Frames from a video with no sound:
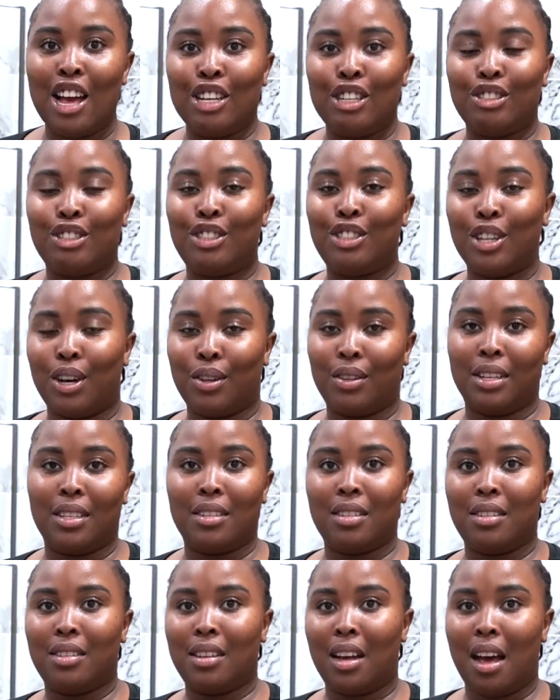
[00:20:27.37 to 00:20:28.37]
So there's
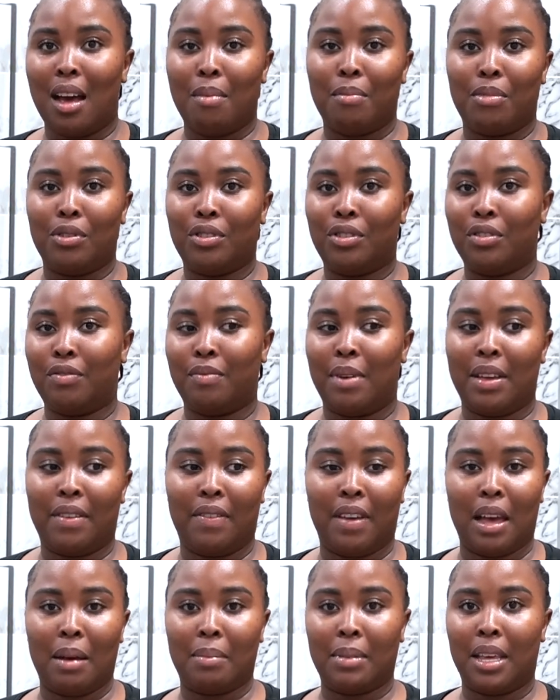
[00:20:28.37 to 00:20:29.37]
a time most of my
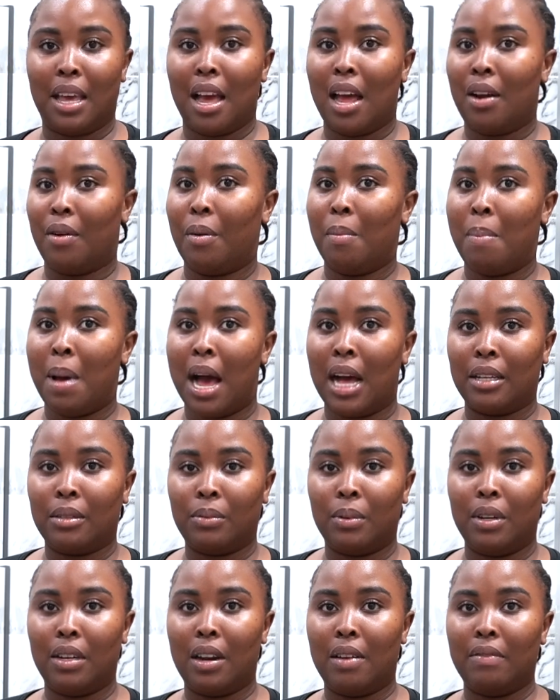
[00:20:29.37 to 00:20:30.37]
family had our
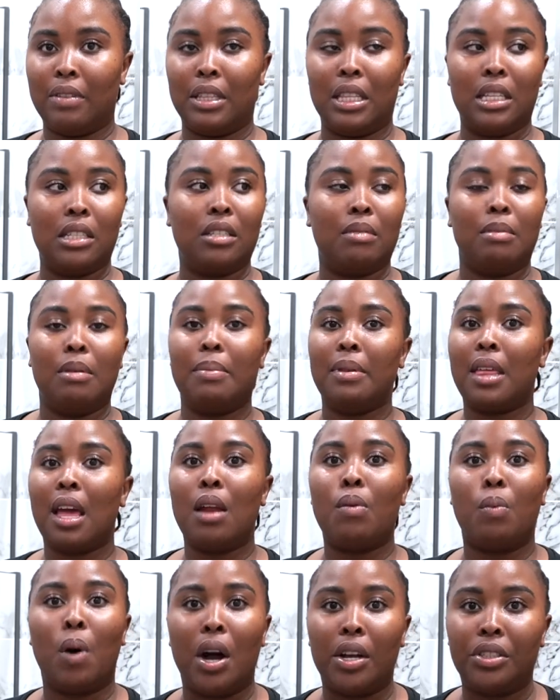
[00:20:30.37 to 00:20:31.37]
passport and everything, so maybe they
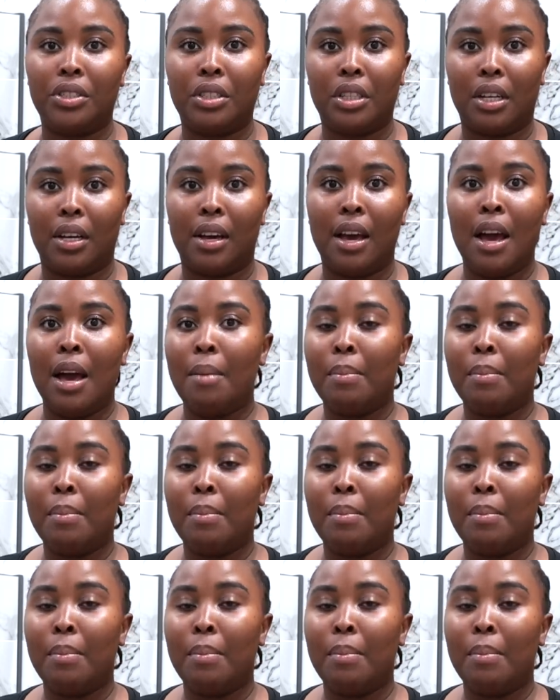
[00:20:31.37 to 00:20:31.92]
had watched it,